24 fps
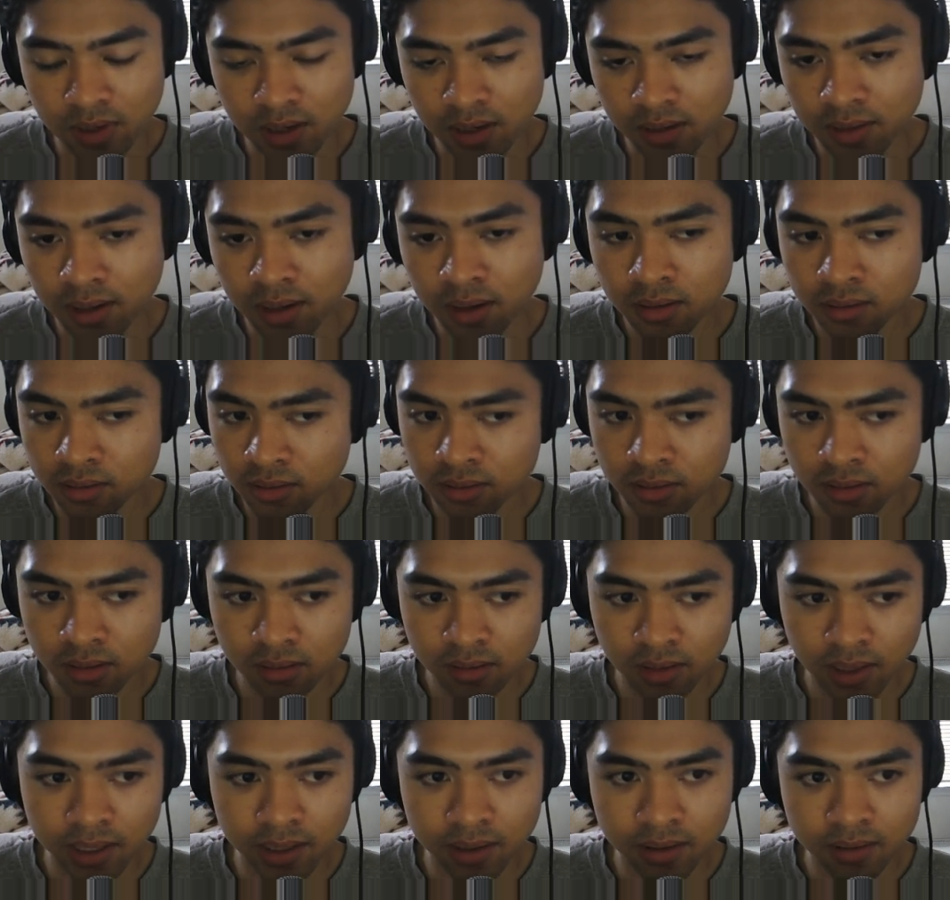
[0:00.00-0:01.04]
only took
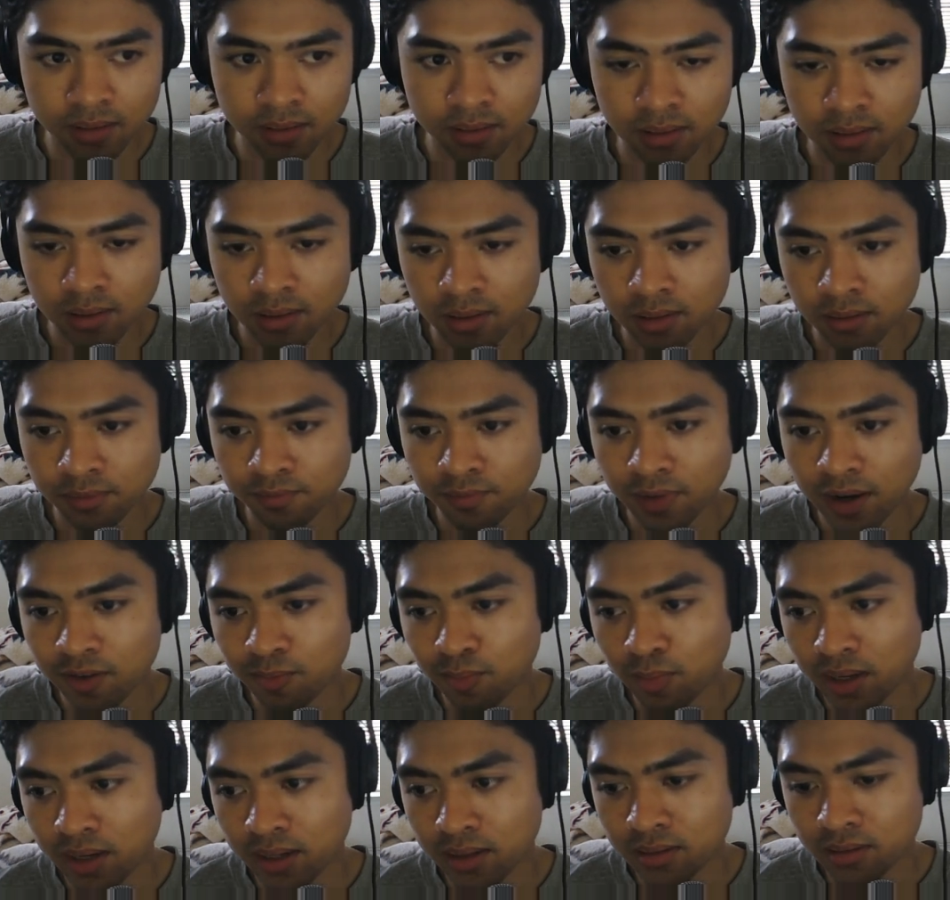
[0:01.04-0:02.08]
like 5
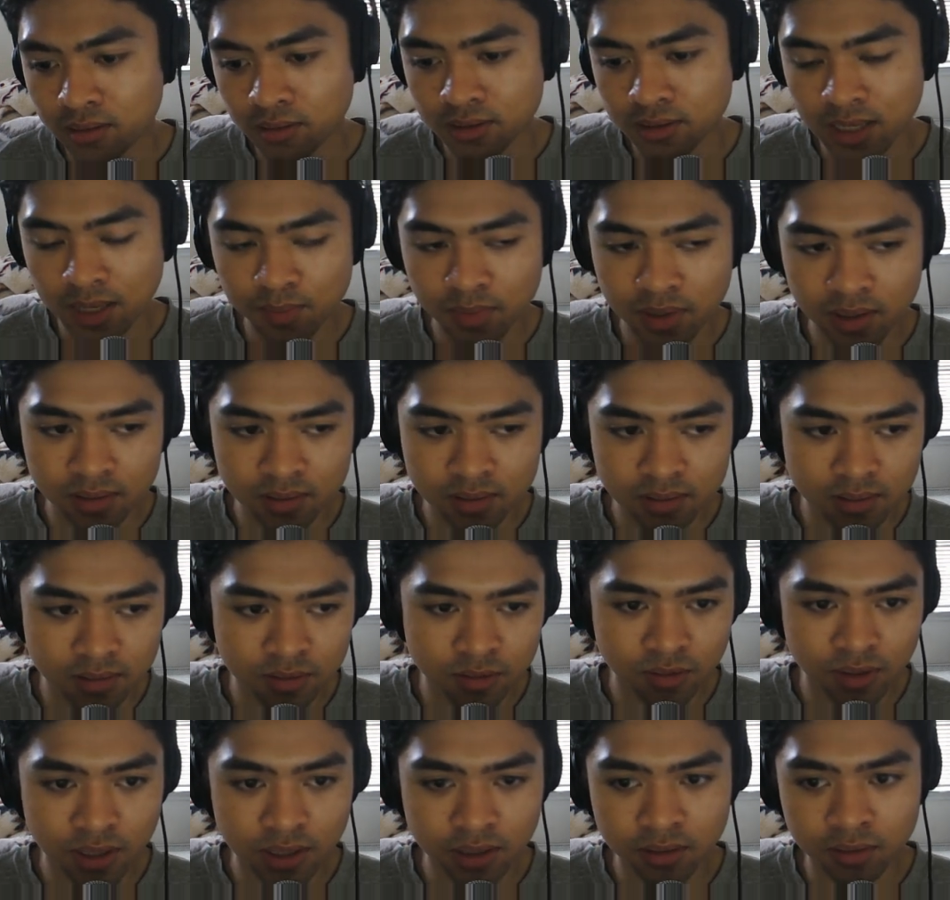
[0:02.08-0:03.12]
minutes or 10 minutes
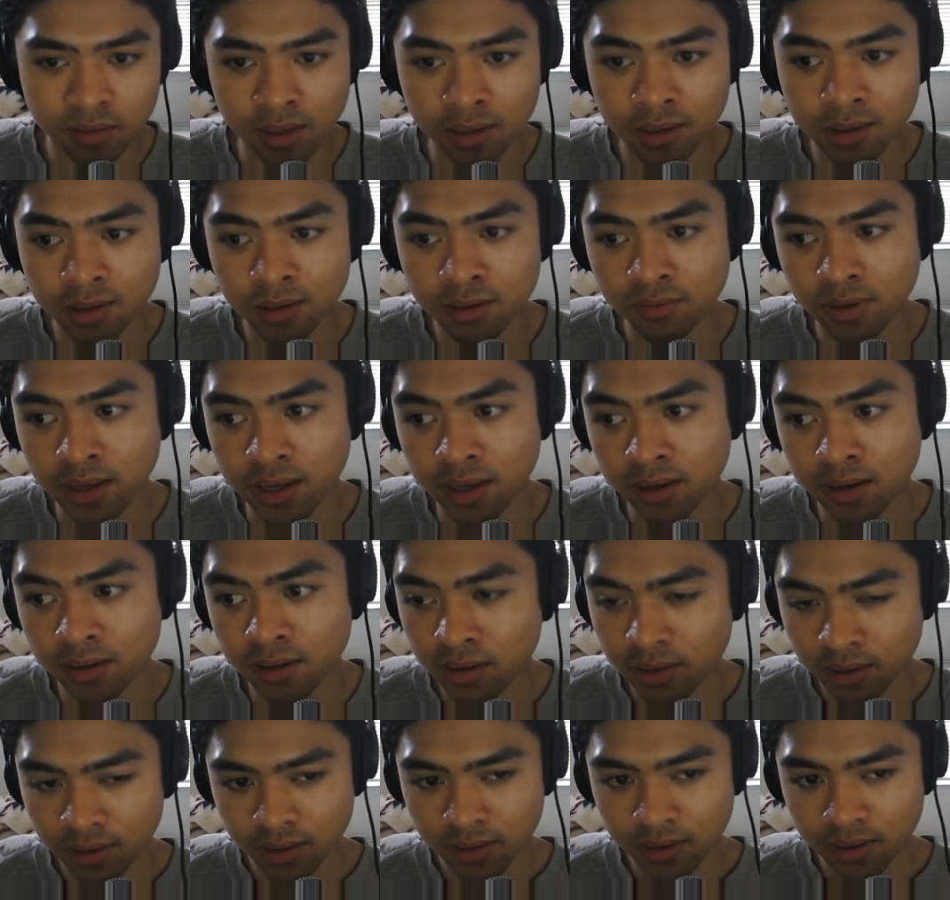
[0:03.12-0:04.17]
to like think of like
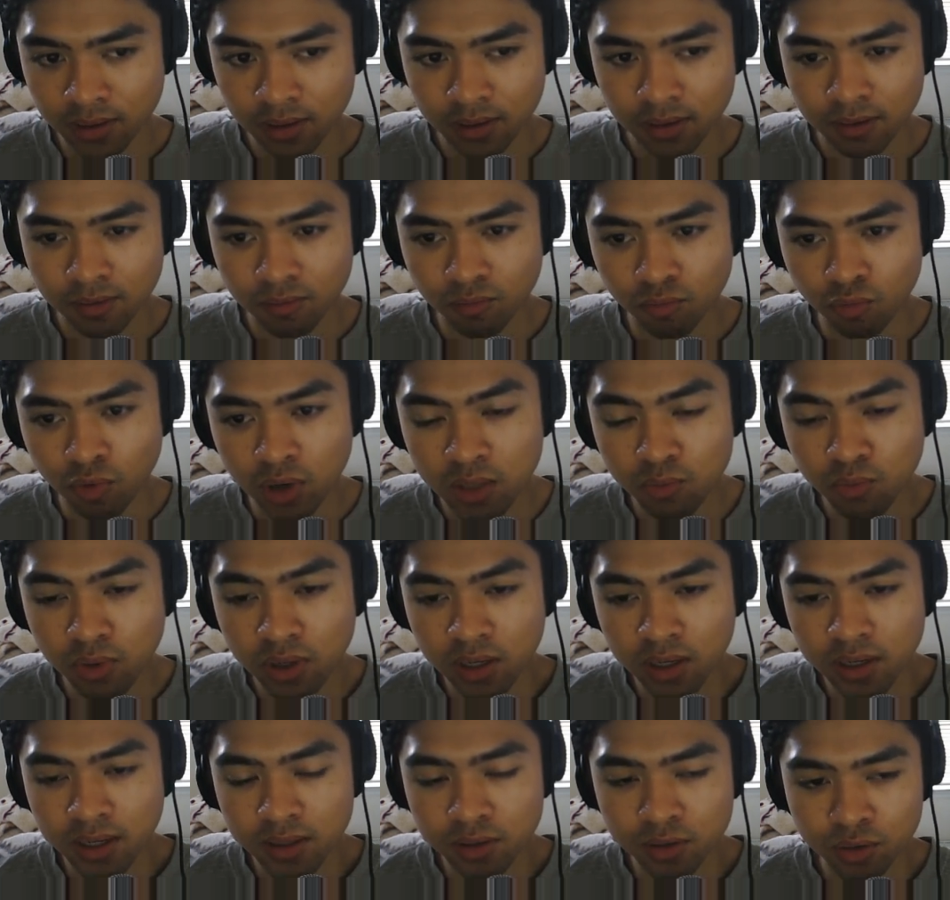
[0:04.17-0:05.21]
what
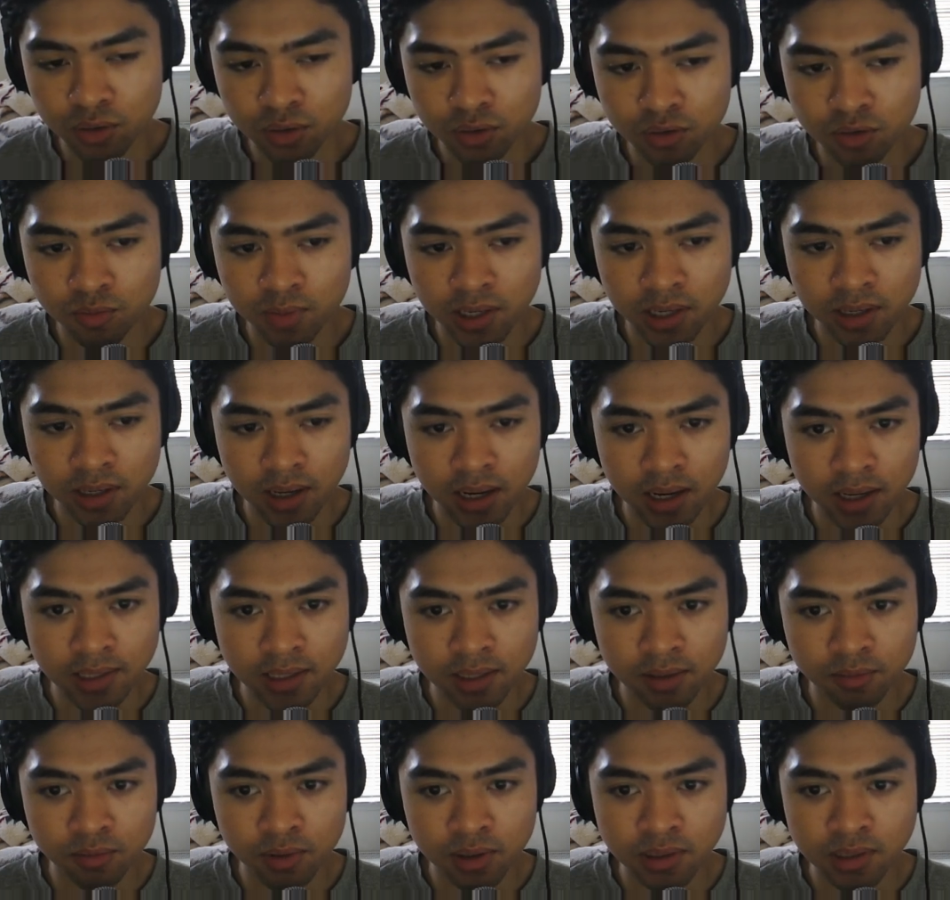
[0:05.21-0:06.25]
could I do, but I
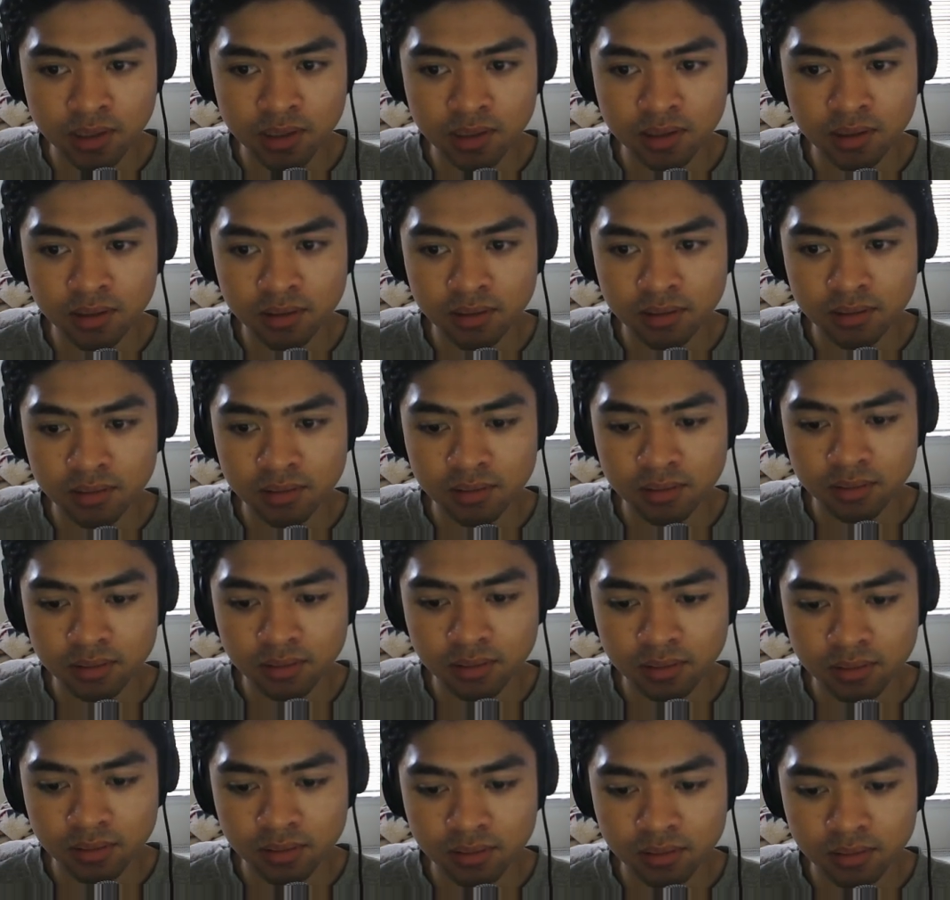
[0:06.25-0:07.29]
didn't want to.
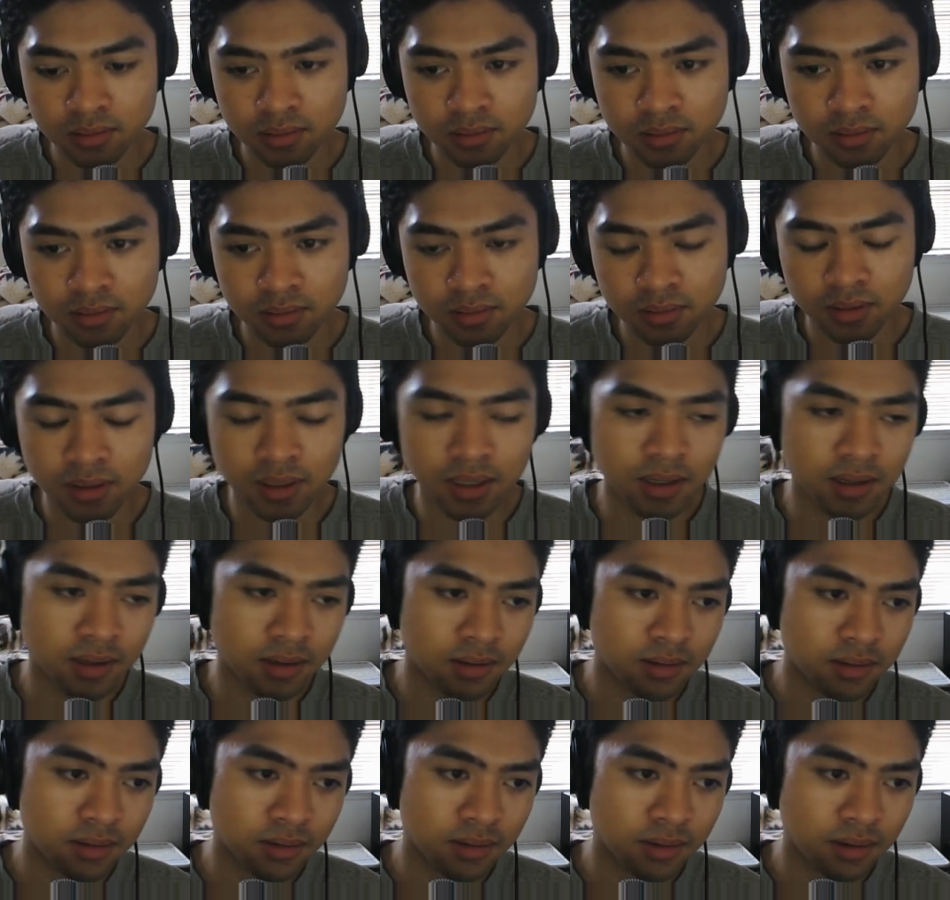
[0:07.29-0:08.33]
Yeah,
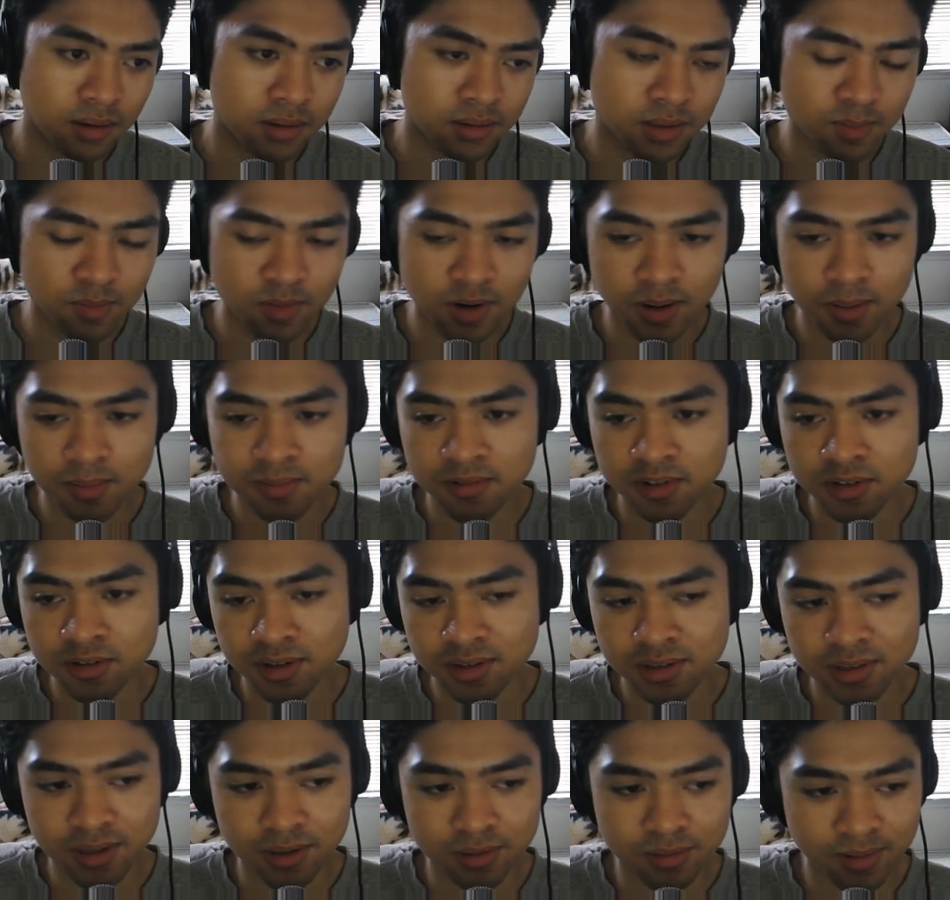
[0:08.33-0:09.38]
because I'm really
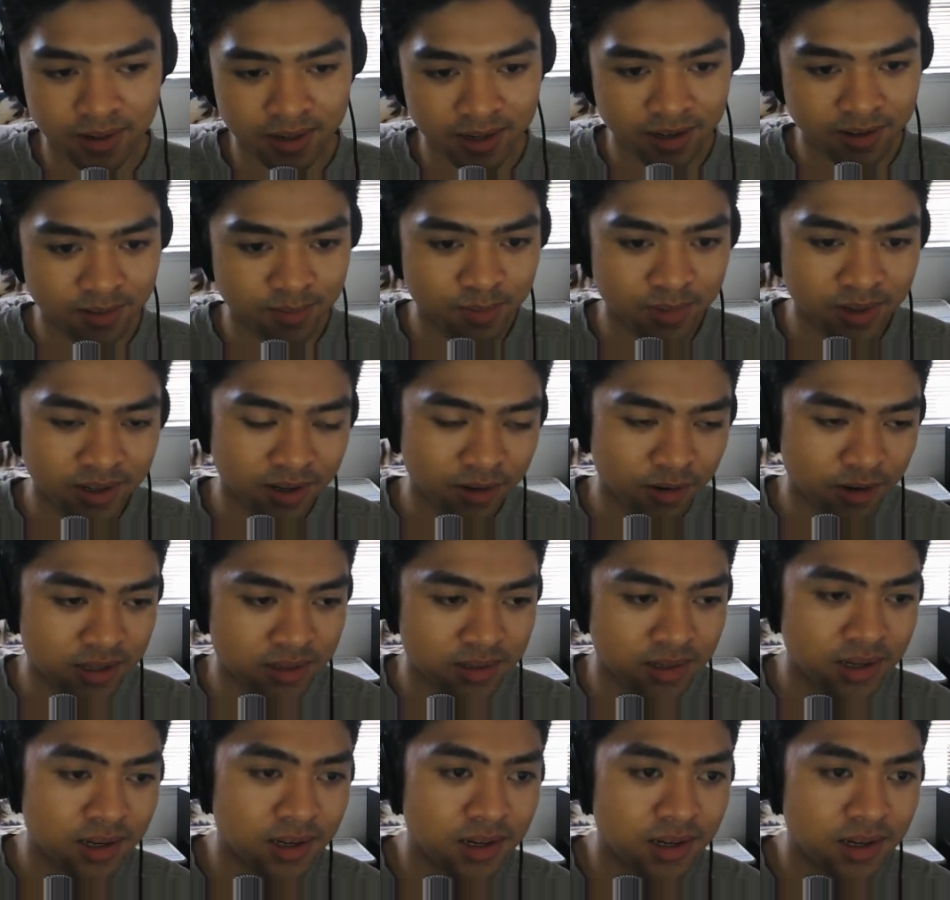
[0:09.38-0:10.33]
stressed out right now. But anyways,